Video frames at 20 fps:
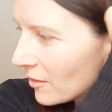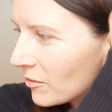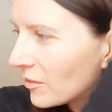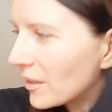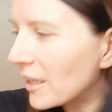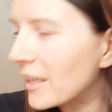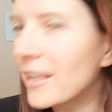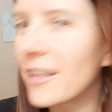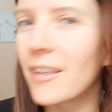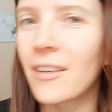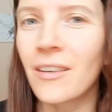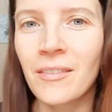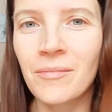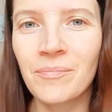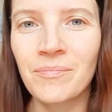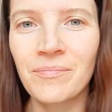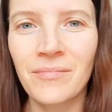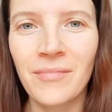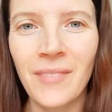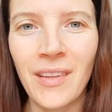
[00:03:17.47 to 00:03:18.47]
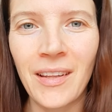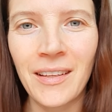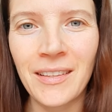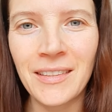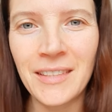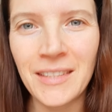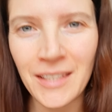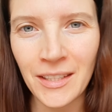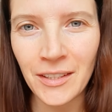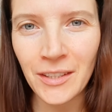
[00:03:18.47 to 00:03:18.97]
of like
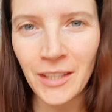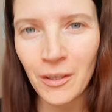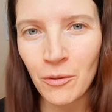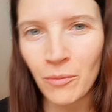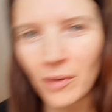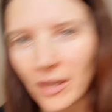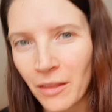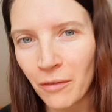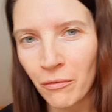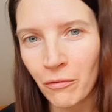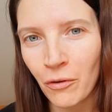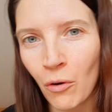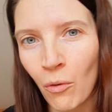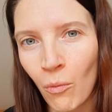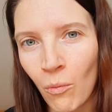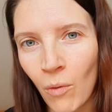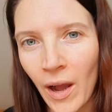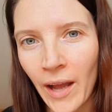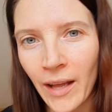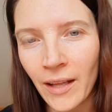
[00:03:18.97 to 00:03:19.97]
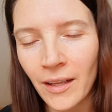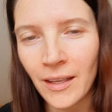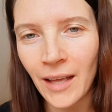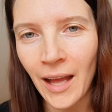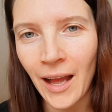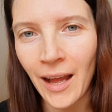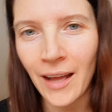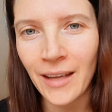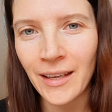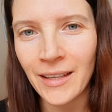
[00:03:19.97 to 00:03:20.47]
dealing with for a
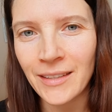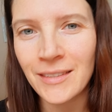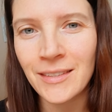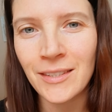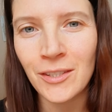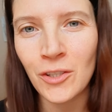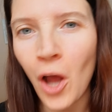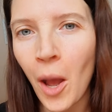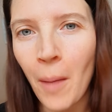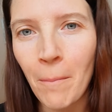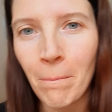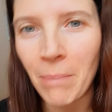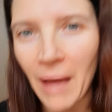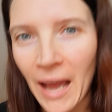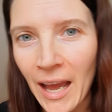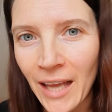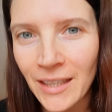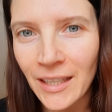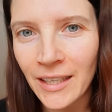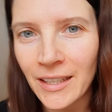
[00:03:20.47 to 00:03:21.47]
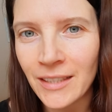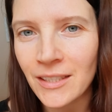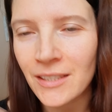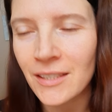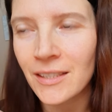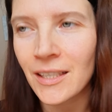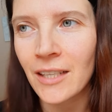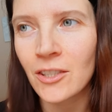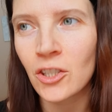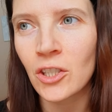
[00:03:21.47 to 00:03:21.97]
while it's not bad. Like it
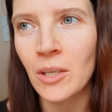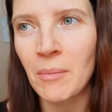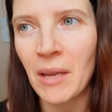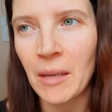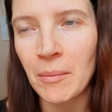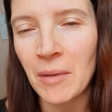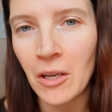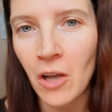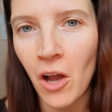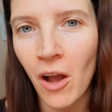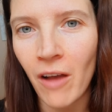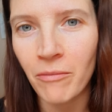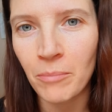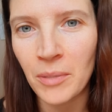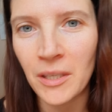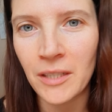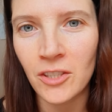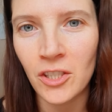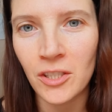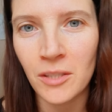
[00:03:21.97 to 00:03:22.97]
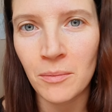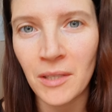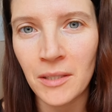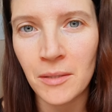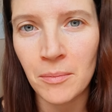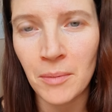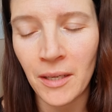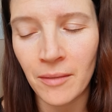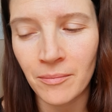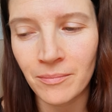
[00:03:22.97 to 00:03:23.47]
doesn't actually make me cough, but it just makes
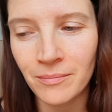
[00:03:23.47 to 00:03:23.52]
me